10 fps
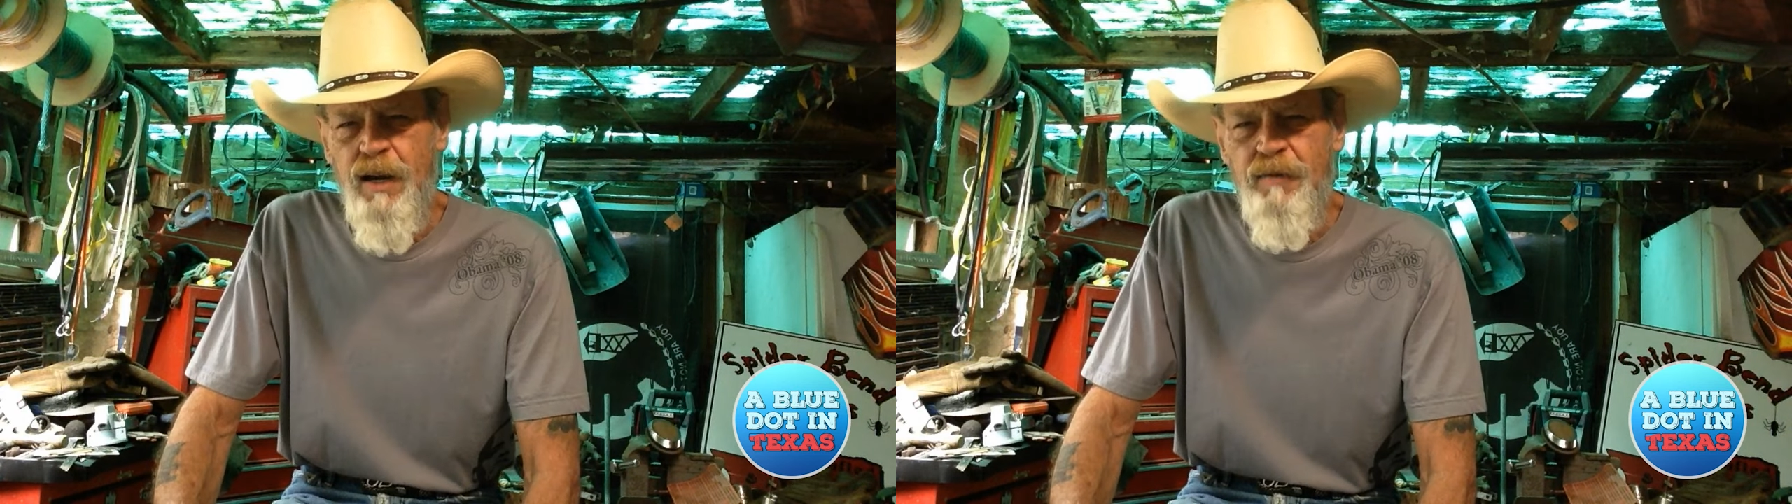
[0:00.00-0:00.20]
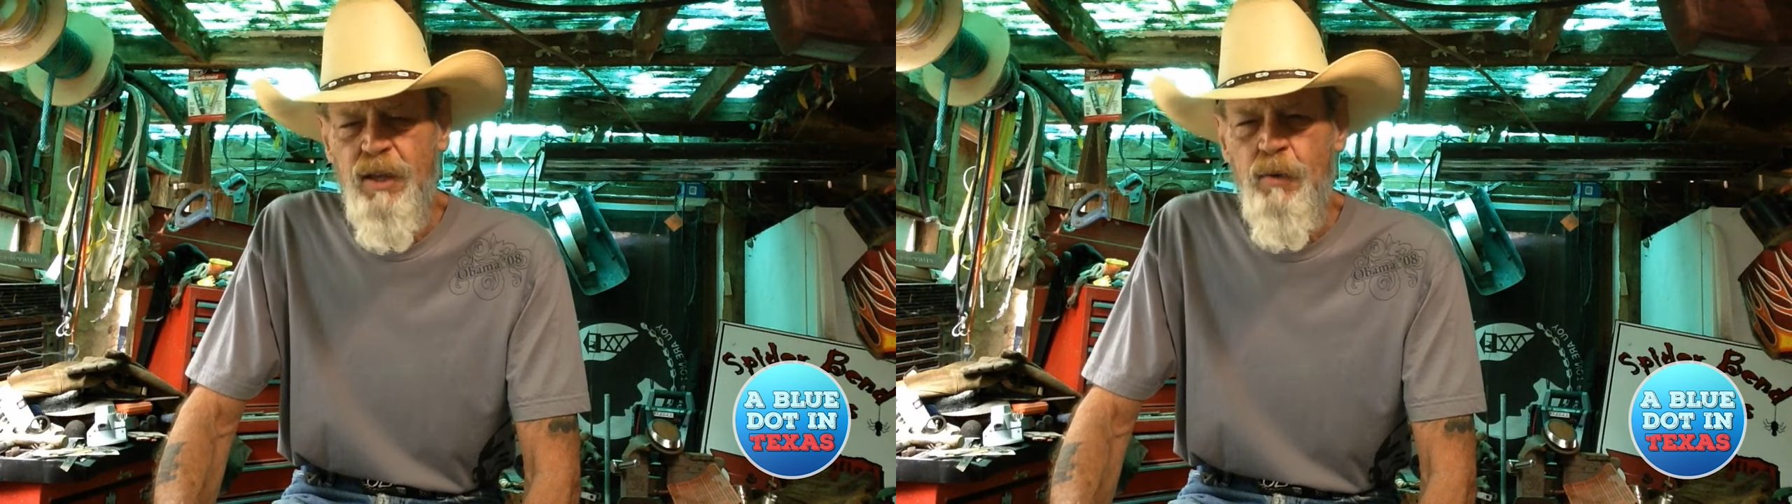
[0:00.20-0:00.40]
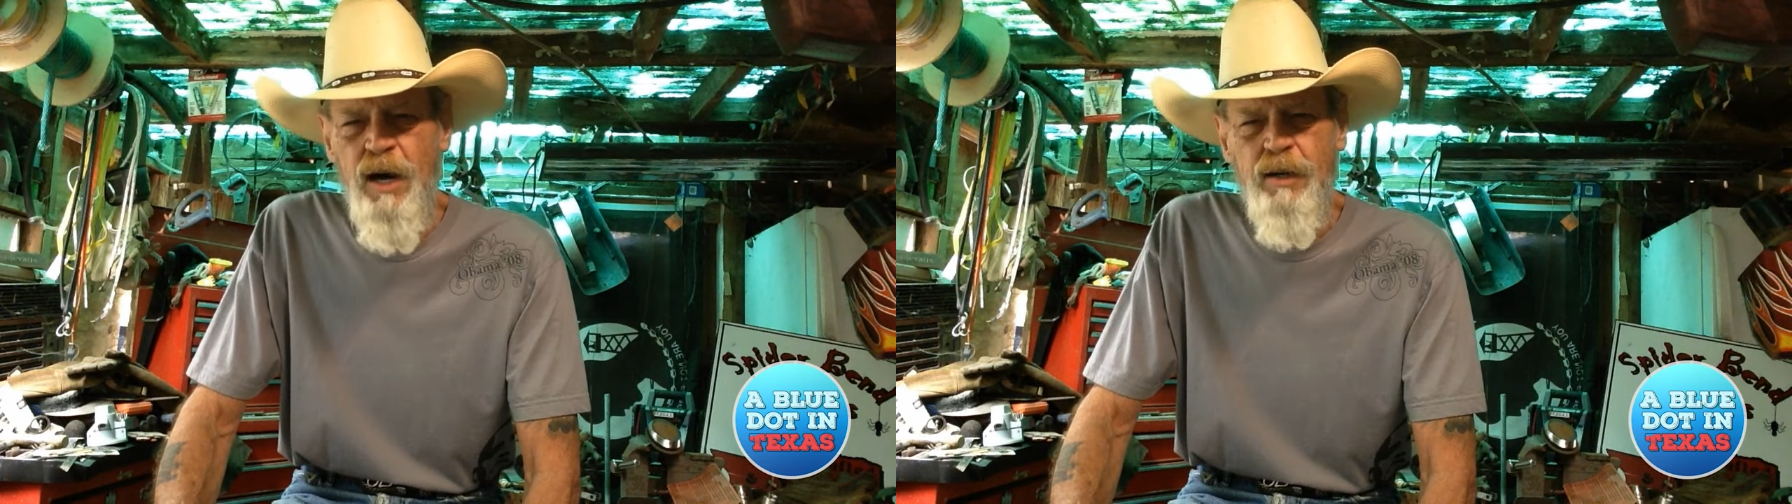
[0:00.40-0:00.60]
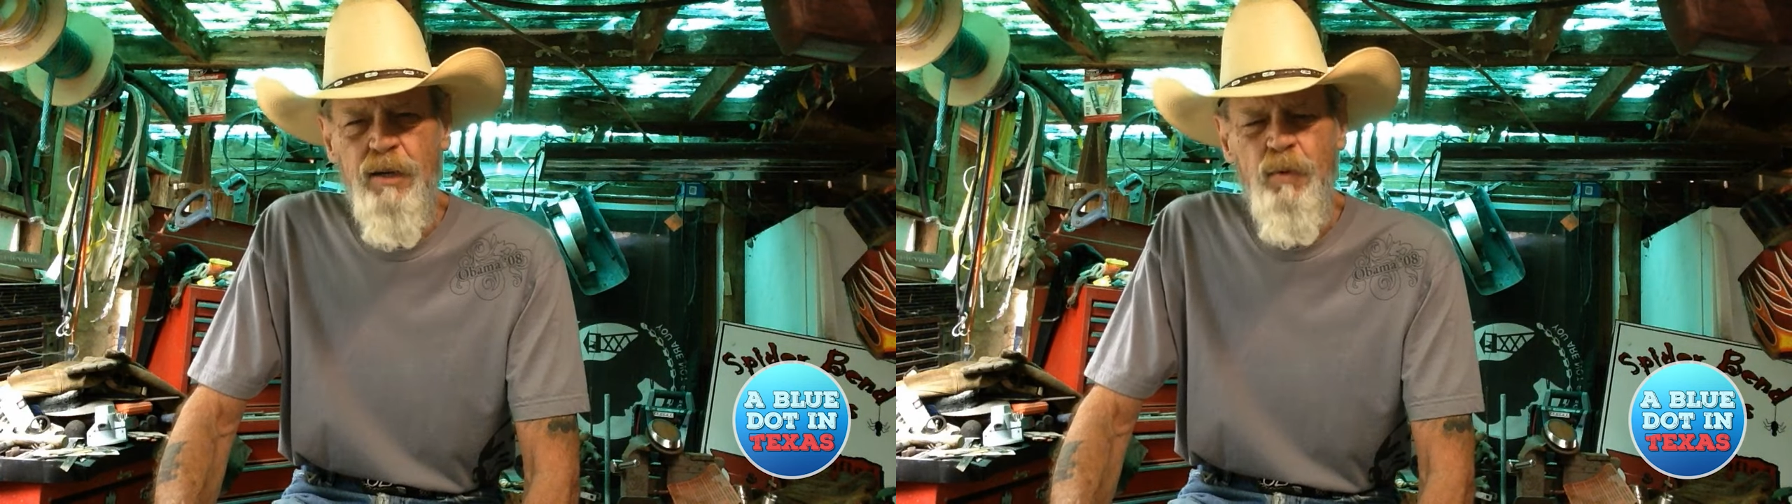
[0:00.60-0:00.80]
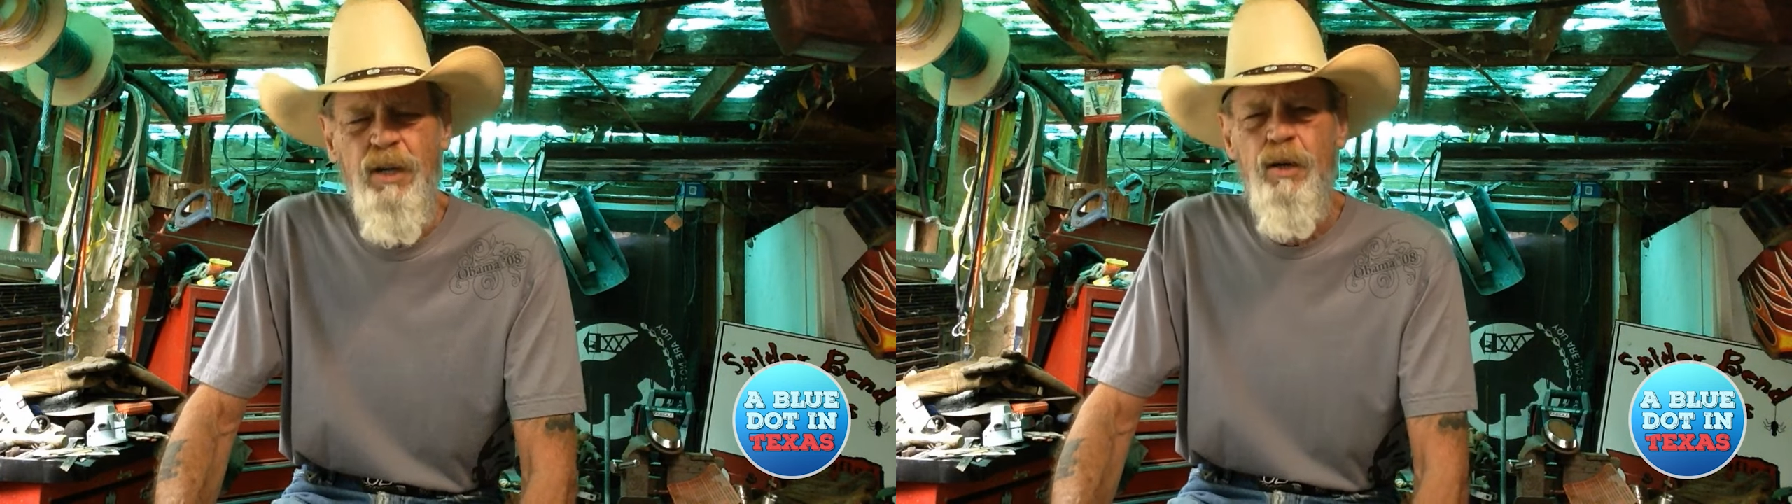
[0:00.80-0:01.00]
everything
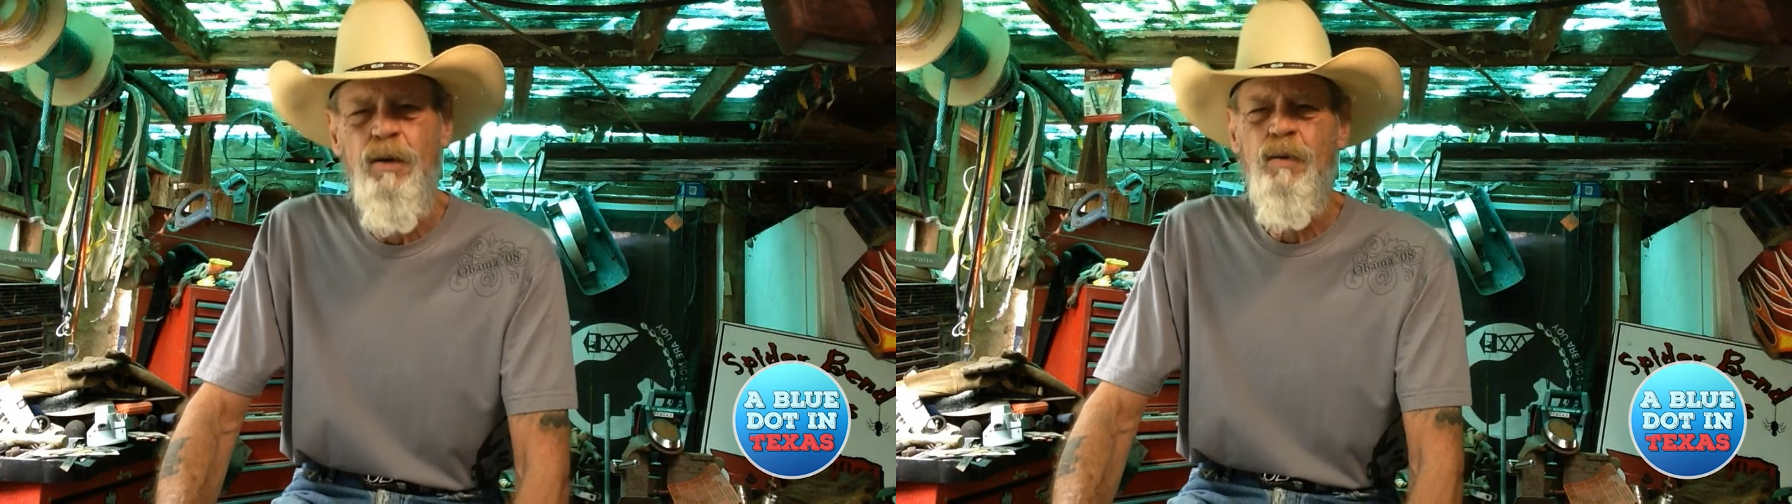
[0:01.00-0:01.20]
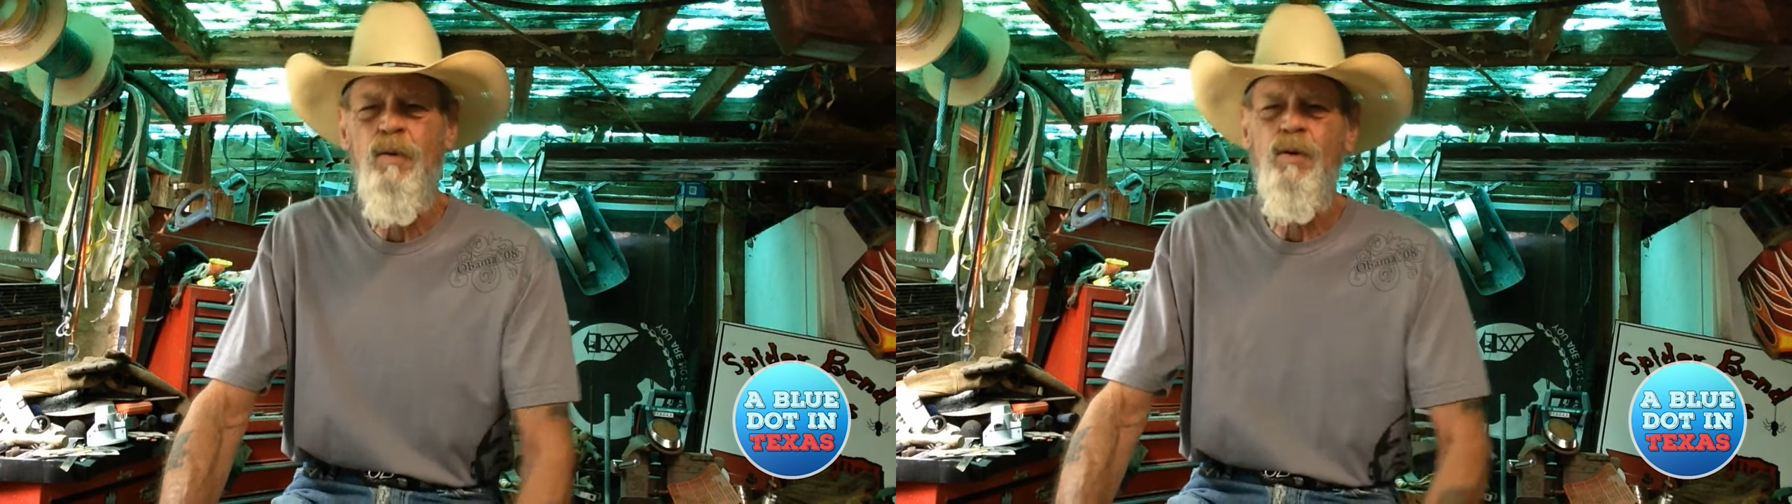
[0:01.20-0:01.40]
we do.